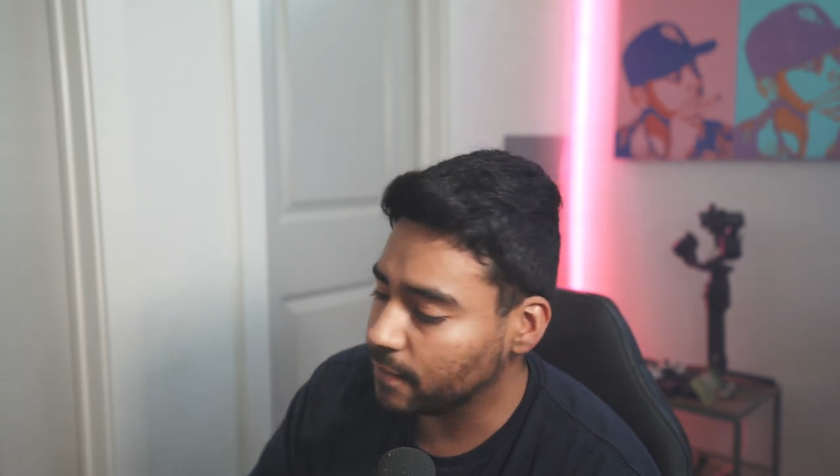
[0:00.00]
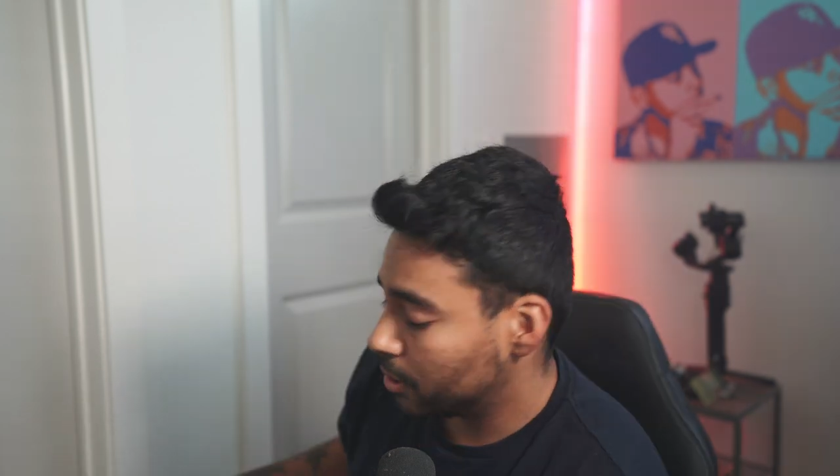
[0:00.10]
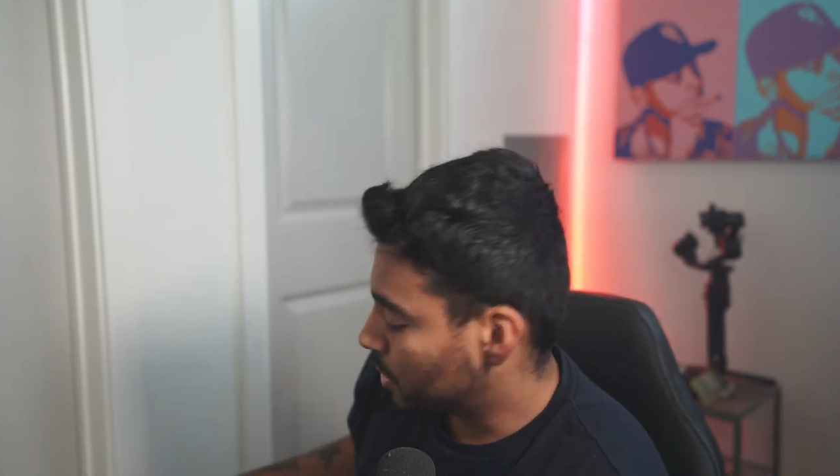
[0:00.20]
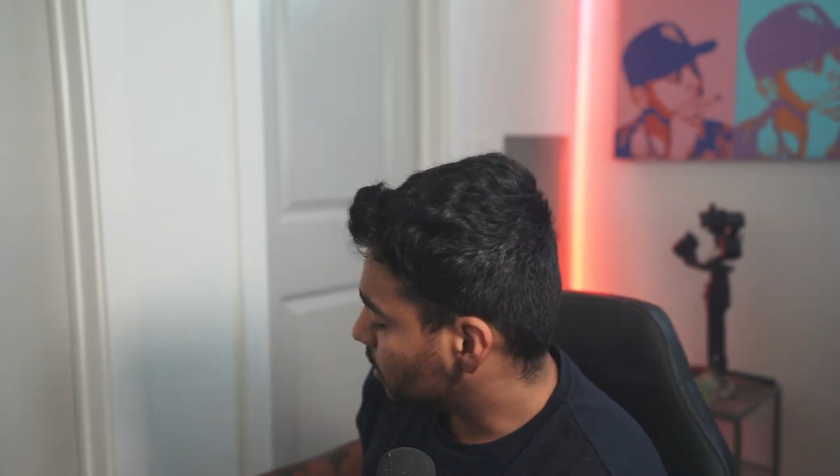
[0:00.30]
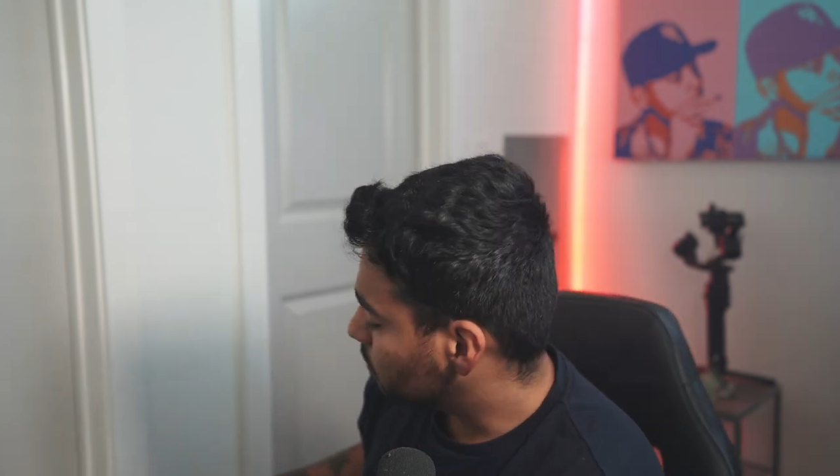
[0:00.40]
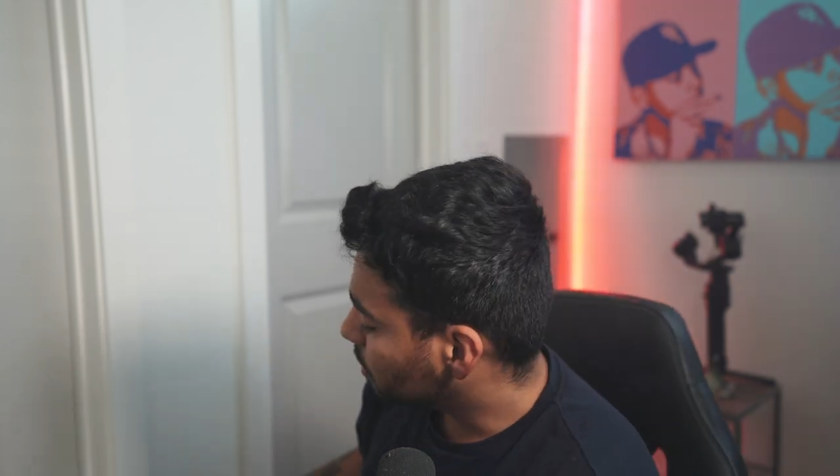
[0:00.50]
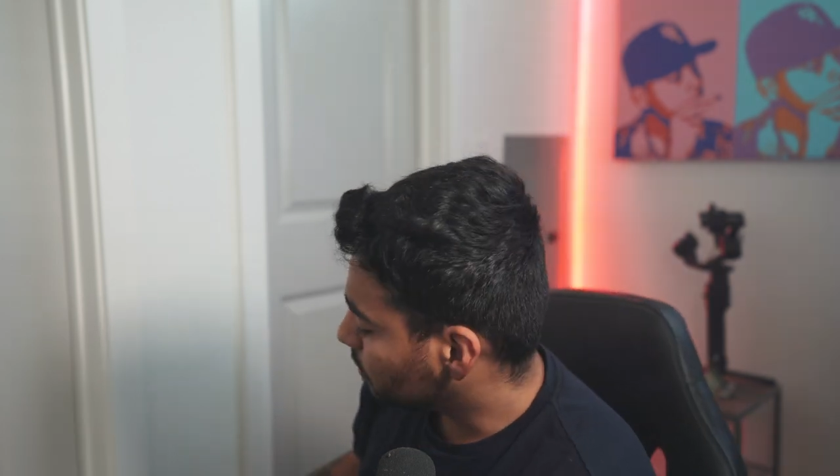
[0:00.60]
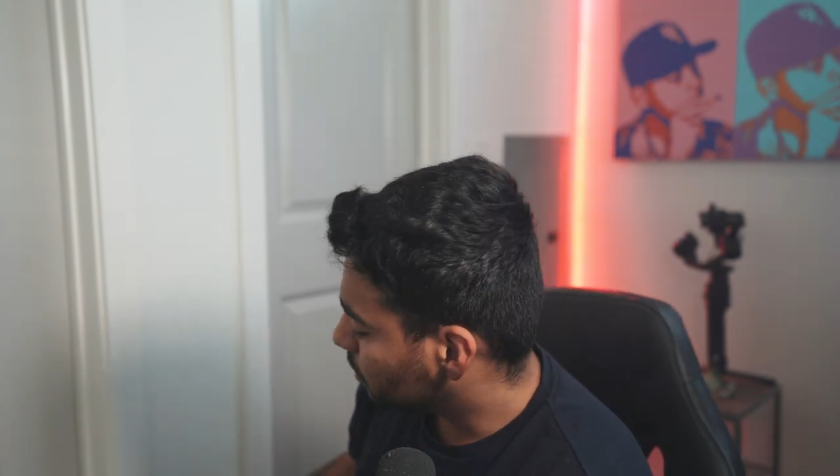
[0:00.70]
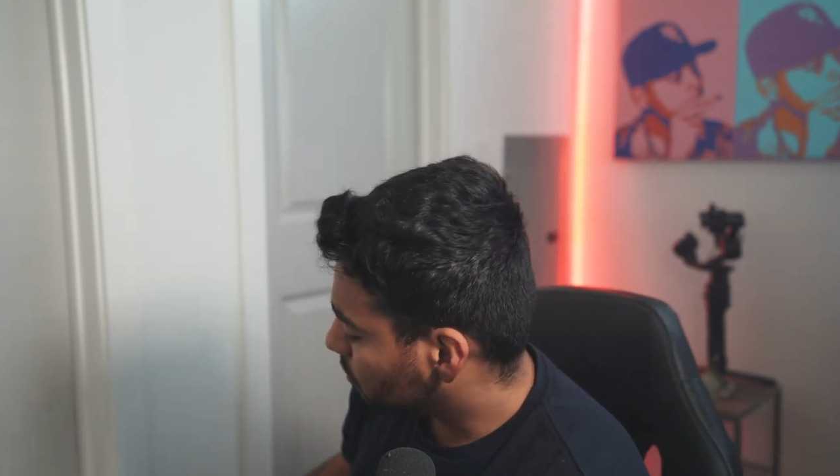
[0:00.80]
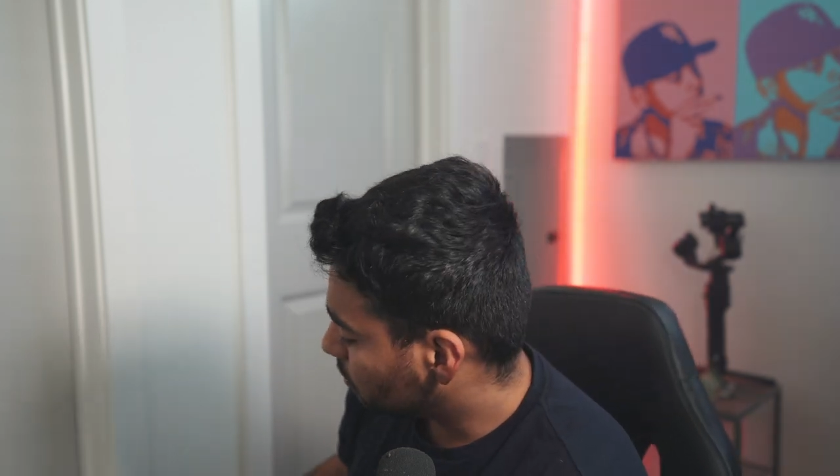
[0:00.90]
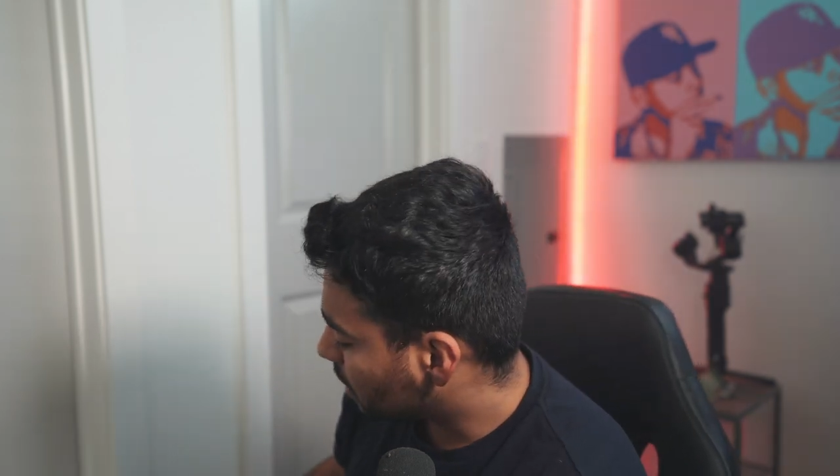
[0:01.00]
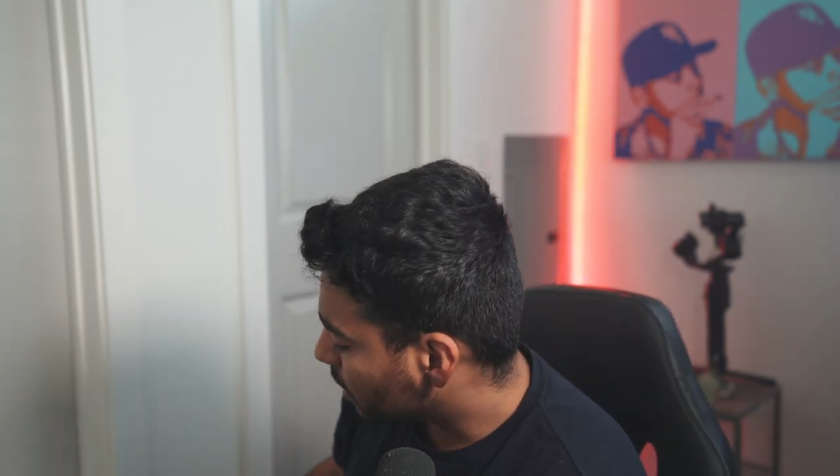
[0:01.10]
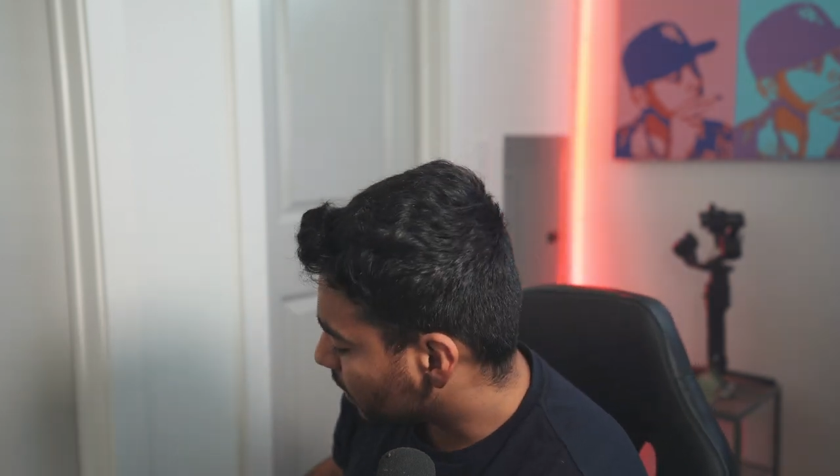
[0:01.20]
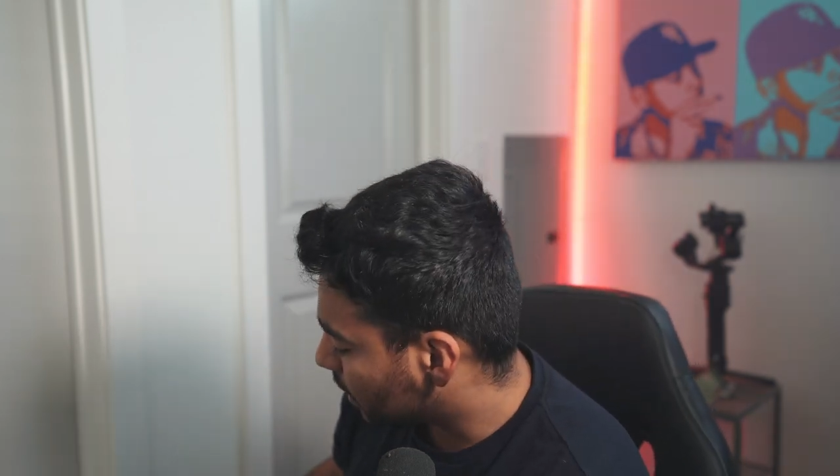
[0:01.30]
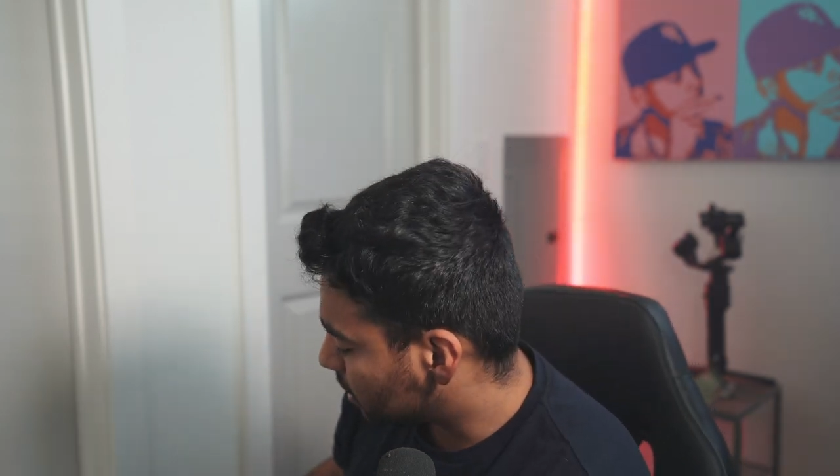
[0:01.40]
Appreciate you guys for coming through.
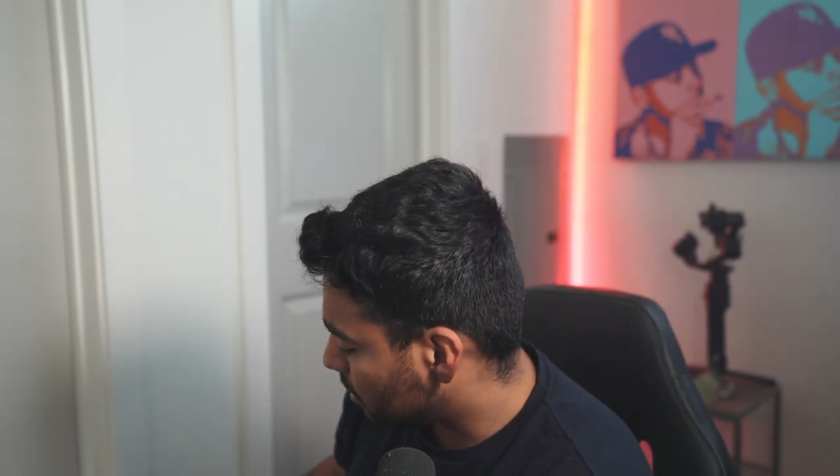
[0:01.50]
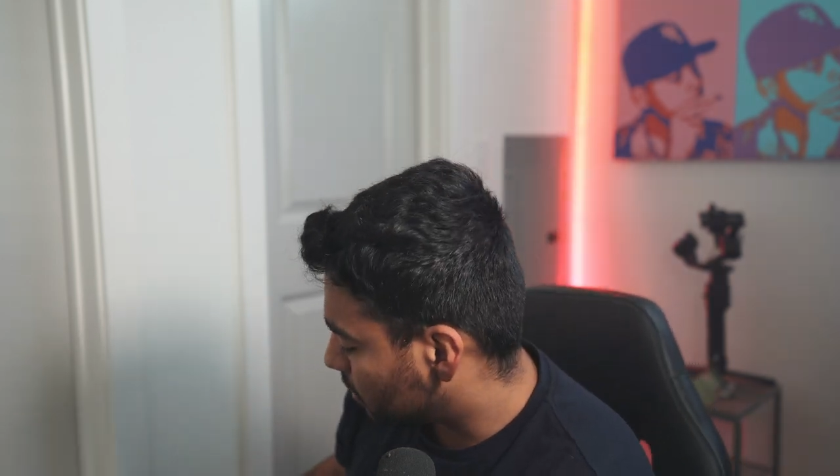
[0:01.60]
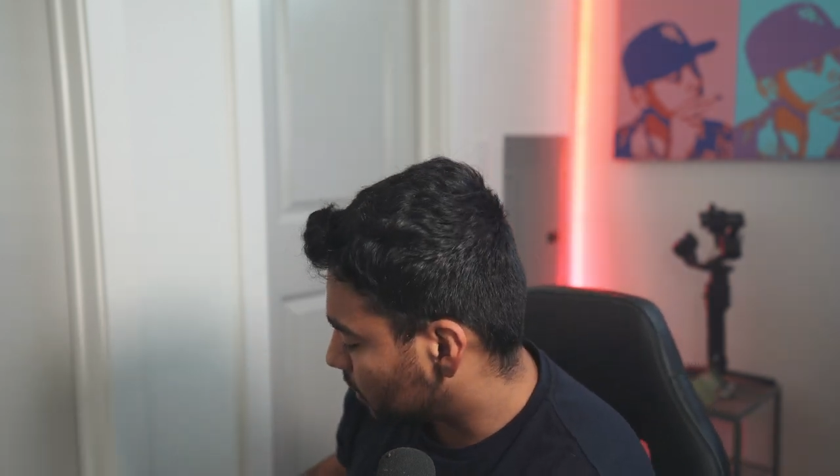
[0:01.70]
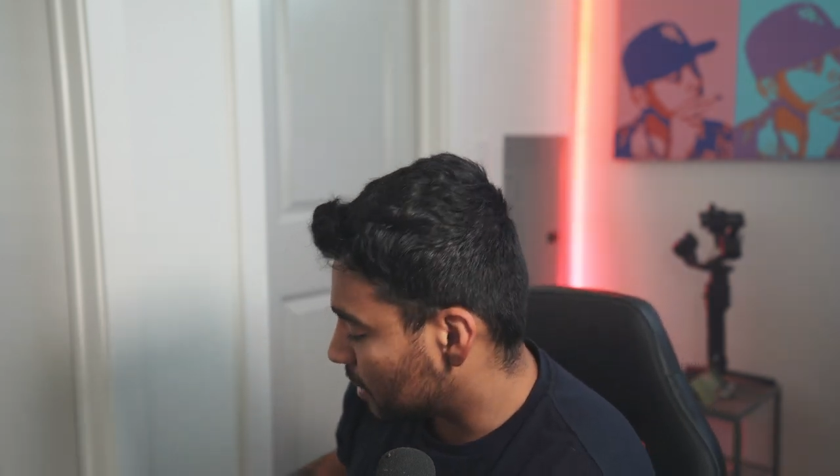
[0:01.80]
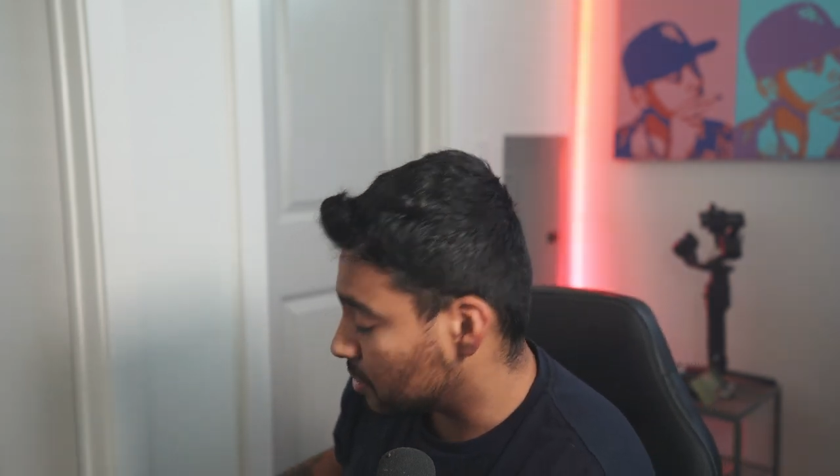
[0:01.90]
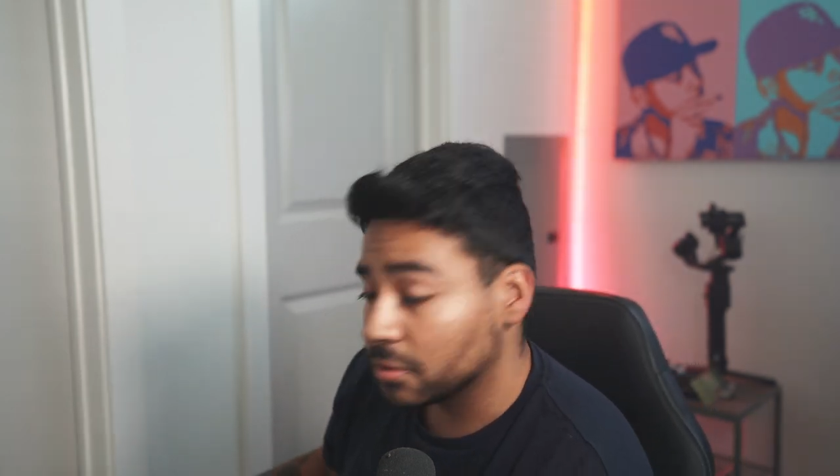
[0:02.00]
I'll catch y'all later